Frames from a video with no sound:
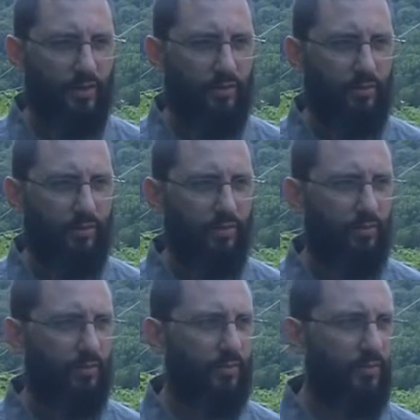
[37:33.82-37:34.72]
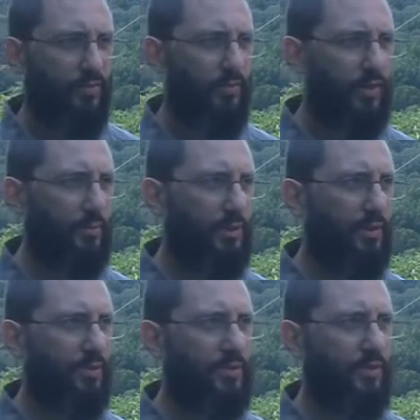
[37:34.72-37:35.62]
You know, I
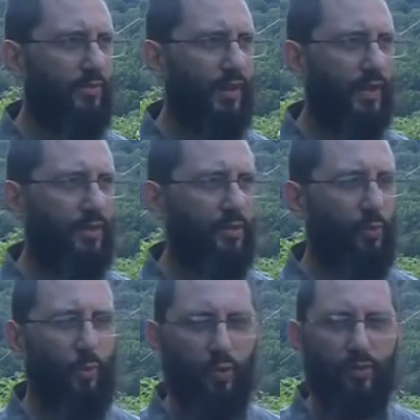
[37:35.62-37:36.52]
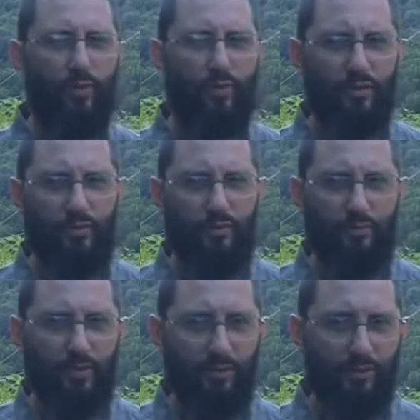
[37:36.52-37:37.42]
mean, it's the fact that it's worth
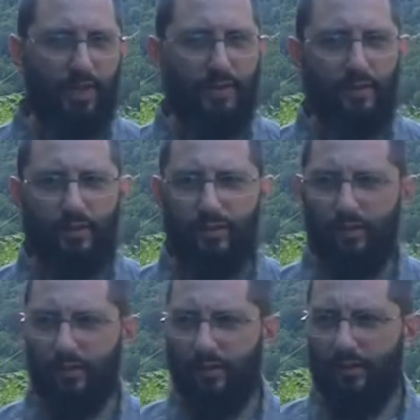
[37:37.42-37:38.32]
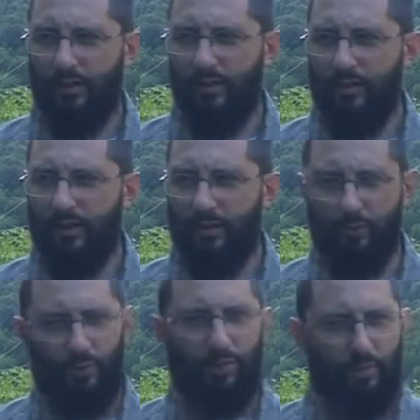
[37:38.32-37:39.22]
something great.
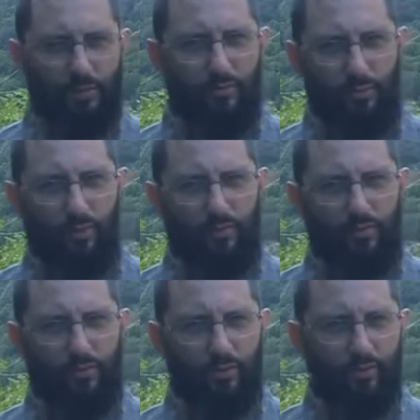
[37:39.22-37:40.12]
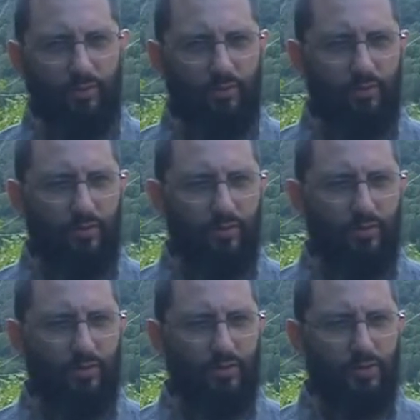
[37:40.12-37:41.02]
That's what we're going to be rewarded for.
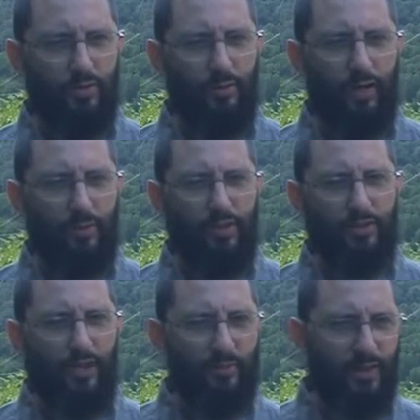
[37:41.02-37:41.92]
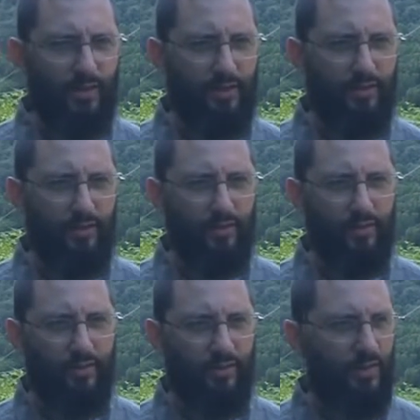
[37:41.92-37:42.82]
So why waste time down here on
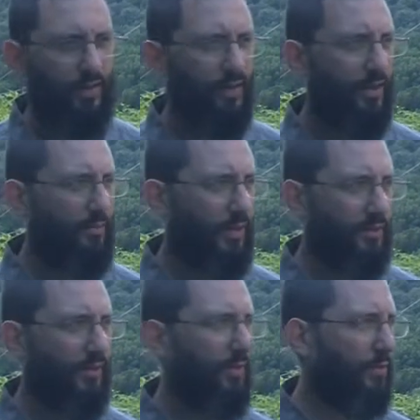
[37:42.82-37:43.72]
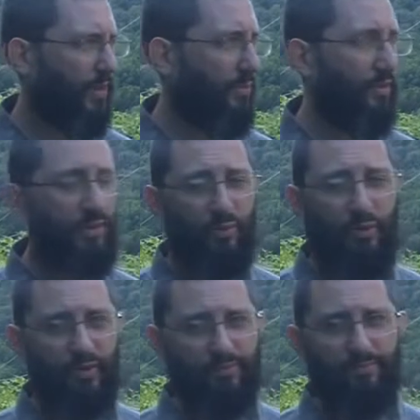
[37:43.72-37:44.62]
earth messing around with people that don't
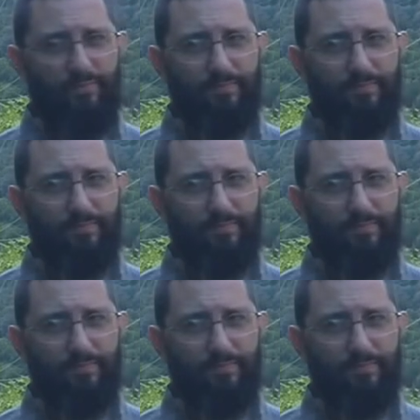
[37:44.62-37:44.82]
want it?